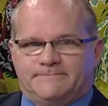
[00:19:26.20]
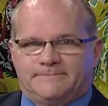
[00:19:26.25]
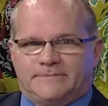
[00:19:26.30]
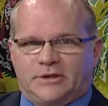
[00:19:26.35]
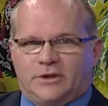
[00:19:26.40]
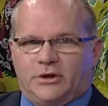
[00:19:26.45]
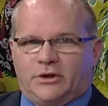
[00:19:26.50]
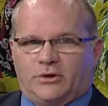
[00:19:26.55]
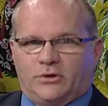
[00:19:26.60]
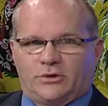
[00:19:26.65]

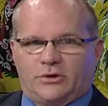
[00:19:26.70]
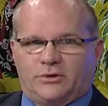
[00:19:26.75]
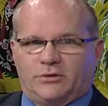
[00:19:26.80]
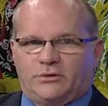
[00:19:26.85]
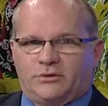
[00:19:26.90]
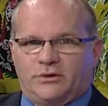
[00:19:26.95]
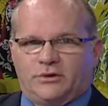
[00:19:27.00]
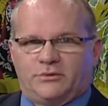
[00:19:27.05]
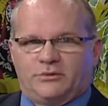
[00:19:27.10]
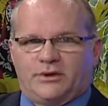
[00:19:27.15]
You know,
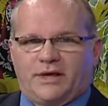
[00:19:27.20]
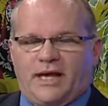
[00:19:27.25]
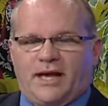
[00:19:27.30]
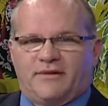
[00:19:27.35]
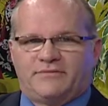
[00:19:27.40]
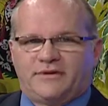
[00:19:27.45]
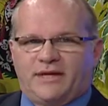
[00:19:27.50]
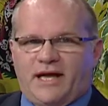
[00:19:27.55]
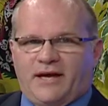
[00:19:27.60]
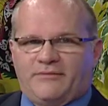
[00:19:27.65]
you would
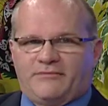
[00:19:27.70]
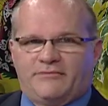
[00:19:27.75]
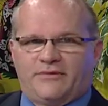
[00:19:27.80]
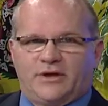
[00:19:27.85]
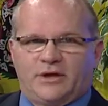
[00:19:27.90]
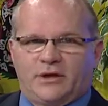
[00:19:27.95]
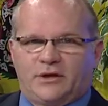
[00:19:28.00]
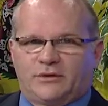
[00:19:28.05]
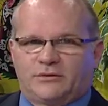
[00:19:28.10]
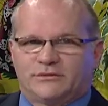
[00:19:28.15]
have to have
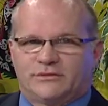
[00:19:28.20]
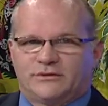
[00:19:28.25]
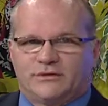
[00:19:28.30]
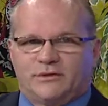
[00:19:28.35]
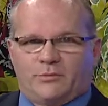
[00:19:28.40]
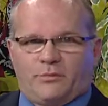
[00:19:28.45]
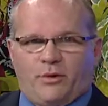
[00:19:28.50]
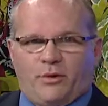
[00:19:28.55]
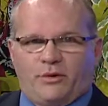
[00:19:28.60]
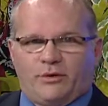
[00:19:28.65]
videos in
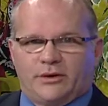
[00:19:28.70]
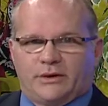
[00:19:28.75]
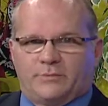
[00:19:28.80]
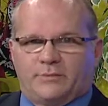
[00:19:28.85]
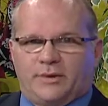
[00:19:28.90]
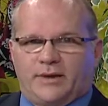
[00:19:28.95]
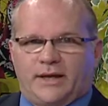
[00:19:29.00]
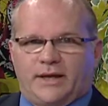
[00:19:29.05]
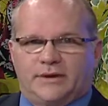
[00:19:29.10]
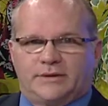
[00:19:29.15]
the polling
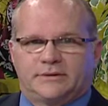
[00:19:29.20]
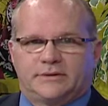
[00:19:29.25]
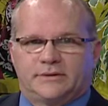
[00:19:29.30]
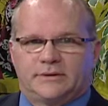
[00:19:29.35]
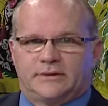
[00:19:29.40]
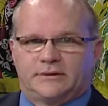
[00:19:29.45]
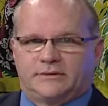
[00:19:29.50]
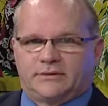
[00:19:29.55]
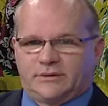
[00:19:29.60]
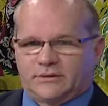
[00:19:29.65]
place,
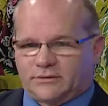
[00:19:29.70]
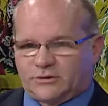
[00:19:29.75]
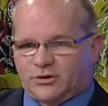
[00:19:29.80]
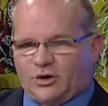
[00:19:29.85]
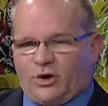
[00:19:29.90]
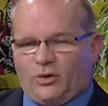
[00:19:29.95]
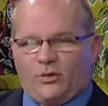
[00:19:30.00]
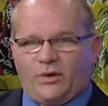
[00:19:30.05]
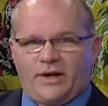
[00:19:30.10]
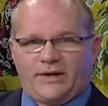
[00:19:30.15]
and to
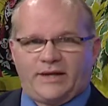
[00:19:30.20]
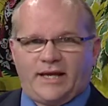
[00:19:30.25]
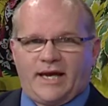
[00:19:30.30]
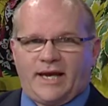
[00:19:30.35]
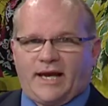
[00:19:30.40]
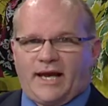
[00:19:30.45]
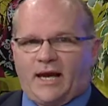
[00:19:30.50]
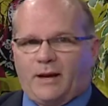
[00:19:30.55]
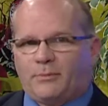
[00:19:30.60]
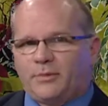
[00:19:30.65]
show when
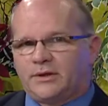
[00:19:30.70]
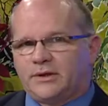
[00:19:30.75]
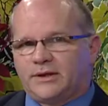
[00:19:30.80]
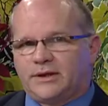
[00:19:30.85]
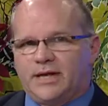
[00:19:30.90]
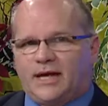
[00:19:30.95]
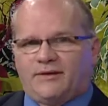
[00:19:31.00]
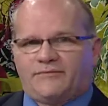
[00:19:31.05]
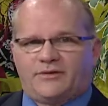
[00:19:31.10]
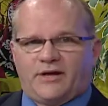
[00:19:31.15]
that happened,
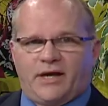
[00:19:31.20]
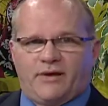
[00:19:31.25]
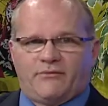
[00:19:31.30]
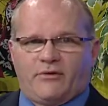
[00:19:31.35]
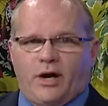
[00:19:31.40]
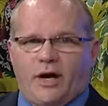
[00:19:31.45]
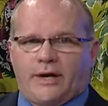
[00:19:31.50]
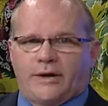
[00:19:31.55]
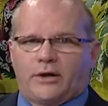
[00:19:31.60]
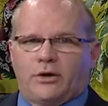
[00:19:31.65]
you'd have to have
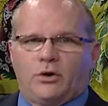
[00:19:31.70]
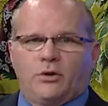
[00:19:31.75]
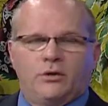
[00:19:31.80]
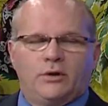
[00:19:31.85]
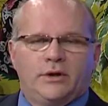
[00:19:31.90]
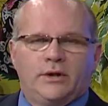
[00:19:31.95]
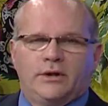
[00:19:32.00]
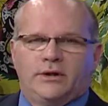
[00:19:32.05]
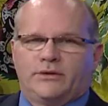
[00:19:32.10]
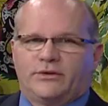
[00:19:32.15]
audio.
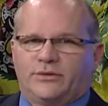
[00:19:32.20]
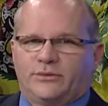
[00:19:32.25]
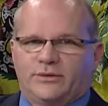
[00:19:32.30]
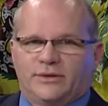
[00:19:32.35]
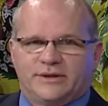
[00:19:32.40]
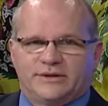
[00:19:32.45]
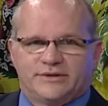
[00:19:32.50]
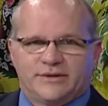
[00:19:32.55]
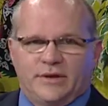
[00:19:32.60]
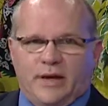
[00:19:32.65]
There
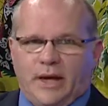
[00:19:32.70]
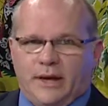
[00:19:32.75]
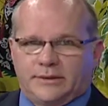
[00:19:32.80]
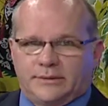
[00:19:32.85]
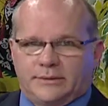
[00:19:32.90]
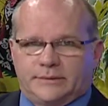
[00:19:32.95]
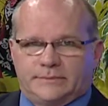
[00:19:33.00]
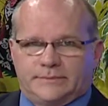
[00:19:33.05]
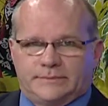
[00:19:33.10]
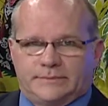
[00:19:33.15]
is none
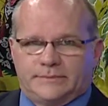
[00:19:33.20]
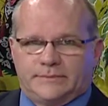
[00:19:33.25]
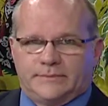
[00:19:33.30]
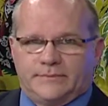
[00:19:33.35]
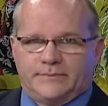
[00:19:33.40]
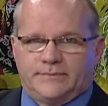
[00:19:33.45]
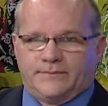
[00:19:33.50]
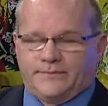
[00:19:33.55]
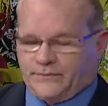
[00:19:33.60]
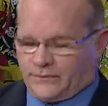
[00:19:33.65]

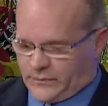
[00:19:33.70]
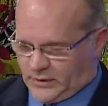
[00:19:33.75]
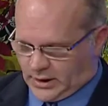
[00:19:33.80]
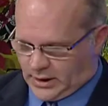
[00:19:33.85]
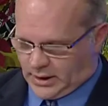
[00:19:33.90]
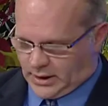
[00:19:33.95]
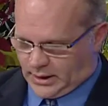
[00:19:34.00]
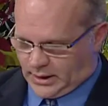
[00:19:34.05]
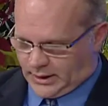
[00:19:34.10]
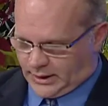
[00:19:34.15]

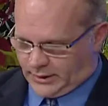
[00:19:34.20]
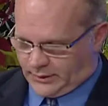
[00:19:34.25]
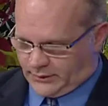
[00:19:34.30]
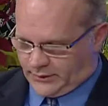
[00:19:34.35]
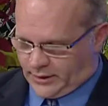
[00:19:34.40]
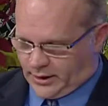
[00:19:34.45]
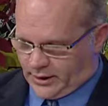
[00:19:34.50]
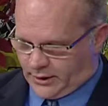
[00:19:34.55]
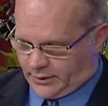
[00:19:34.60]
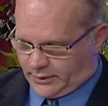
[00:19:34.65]

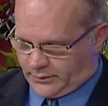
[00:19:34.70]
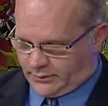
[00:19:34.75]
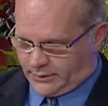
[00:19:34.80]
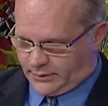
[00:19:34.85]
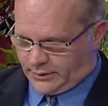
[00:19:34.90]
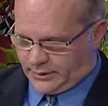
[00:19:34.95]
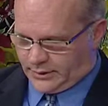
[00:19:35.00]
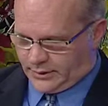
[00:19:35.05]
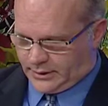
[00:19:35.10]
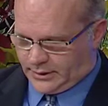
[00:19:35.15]
there.
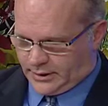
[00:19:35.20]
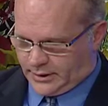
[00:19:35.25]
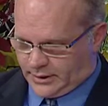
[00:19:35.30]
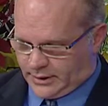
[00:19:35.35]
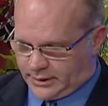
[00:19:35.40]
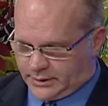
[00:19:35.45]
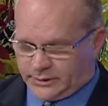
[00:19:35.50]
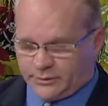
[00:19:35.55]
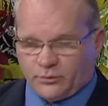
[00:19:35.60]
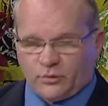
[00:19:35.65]

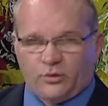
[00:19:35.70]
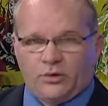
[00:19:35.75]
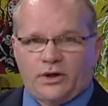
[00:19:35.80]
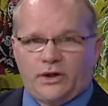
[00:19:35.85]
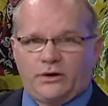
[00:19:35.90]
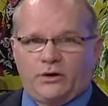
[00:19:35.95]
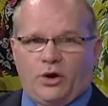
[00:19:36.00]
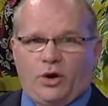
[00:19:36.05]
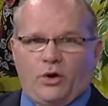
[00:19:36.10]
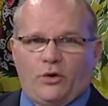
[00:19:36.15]
And
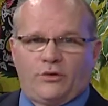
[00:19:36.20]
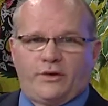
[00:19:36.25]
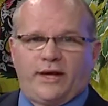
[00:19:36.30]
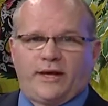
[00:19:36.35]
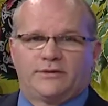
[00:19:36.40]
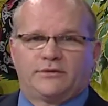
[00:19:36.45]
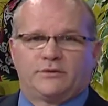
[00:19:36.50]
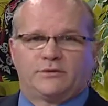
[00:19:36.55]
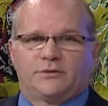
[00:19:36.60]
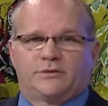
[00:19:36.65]
we know
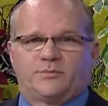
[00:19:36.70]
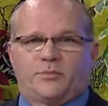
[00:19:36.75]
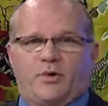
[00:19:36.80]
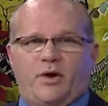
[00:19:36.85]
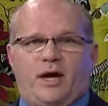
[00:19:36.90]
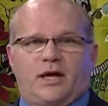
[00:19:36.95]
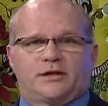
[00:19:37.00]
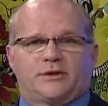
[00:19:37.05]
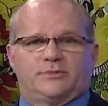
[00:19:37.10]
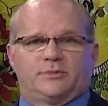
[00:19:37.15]
that there's
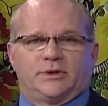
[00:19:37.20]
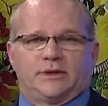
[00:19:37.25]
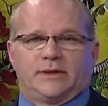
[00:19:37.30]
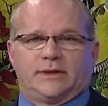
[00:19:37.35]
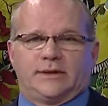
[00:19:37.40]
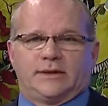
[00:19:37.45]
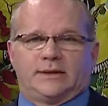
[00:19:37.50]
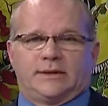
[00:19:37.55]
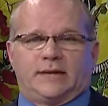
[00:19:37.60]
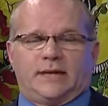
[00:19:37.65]

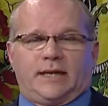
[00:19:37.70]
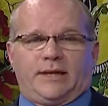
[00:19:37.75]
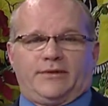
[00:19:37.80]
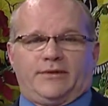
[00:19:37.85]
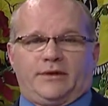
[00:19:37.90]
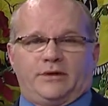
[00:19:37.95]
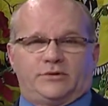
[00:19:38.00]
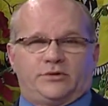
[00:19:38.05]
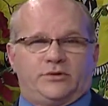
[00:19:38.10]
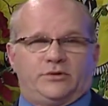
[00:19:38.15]
approximately, I
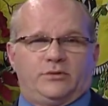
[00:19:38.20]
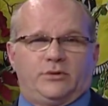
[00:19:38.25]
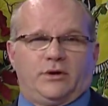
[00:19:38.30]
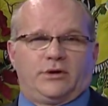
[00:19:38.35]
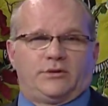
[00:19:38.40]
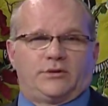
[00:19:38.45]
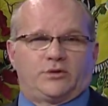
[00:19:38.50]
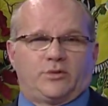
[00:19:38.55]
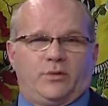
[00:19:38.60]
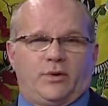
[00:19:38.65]
think,
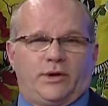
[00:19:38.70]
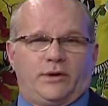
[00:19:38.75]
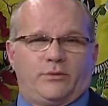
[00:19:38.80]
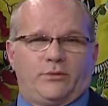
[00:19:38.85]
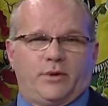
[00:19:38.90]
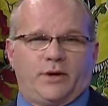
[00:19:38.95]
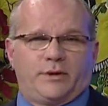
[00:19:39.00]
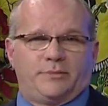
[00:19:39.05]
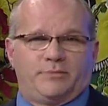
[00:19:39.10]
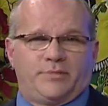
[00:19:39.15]

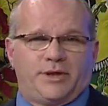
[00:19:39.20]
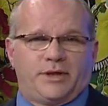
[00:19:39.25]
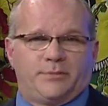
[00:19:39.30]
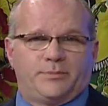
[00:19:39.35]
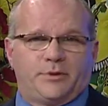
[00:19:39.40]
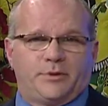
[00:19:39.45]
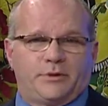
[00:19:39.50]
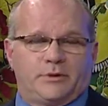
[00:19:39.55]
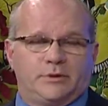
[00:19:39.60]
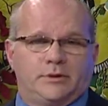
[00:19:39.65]
221
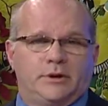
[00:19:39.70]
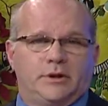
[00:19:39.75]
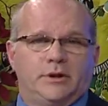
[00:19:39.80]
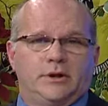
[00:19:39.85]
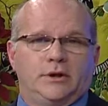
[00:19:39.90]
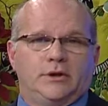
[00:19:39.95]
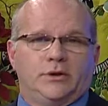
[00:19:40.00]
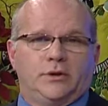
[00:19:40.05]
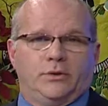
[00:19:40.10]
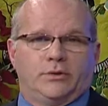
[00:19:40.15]
people
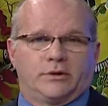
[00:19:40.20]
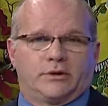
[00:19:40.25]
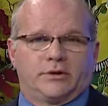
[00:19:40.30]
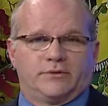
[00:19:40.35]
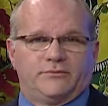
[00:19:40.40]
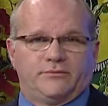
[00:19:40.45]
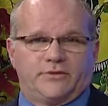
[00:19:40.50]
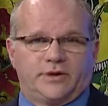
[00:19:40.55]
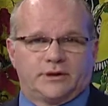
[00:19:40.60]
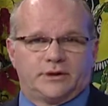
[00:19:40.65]
who are
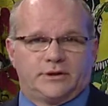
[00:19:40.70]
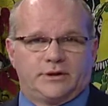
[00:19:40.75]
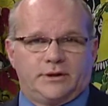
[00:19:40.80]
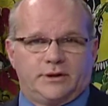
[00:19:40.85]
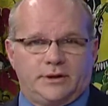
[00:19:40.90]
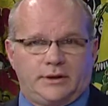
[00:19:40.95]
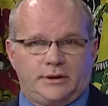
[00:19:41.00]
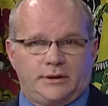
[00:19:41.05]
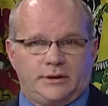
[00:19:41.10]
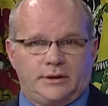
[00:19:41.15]

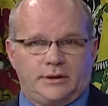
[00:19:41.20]
convicted